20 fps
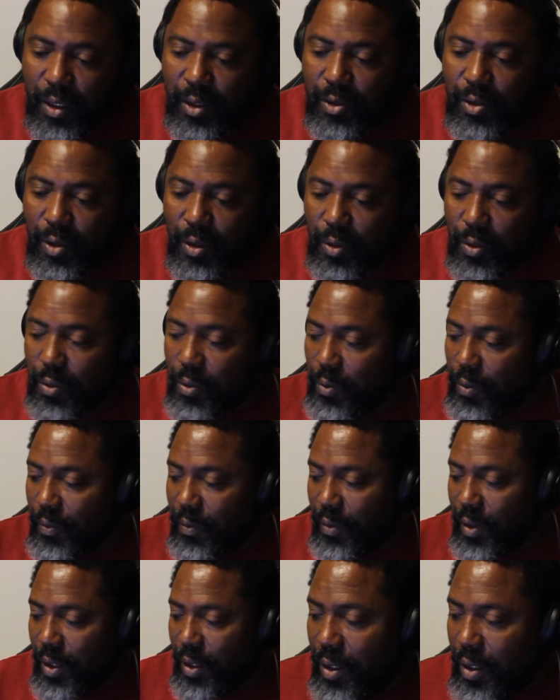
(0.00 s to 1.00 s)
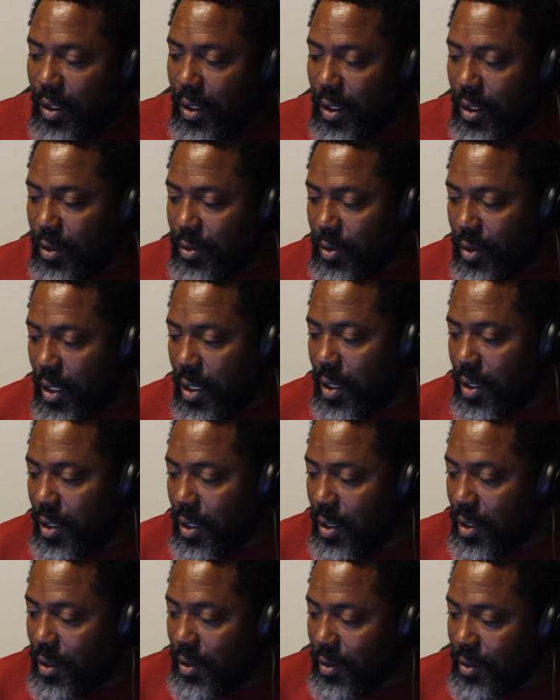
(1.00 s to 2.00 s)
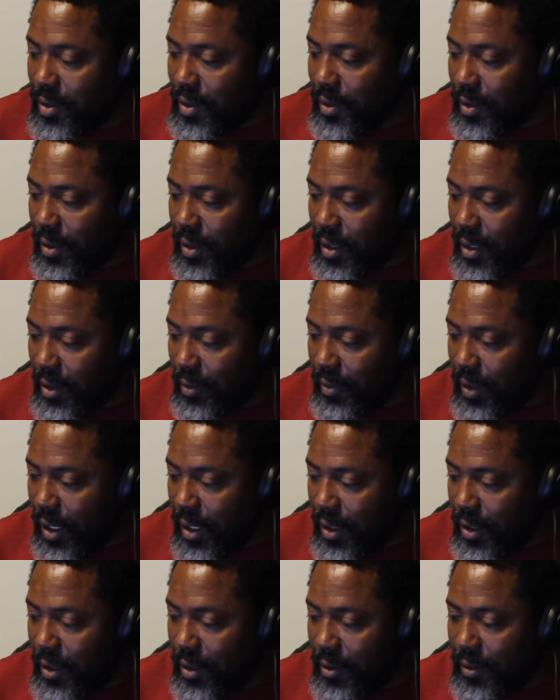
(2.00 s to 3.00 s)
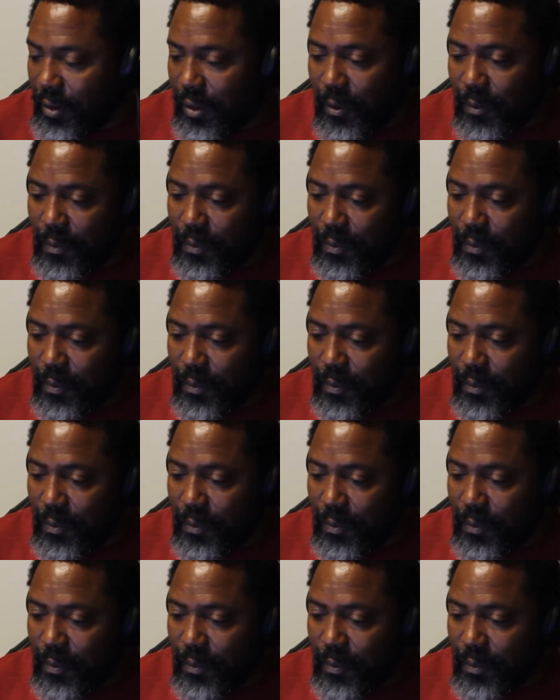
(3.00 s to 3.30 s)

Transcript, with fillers: So here's the thing right here.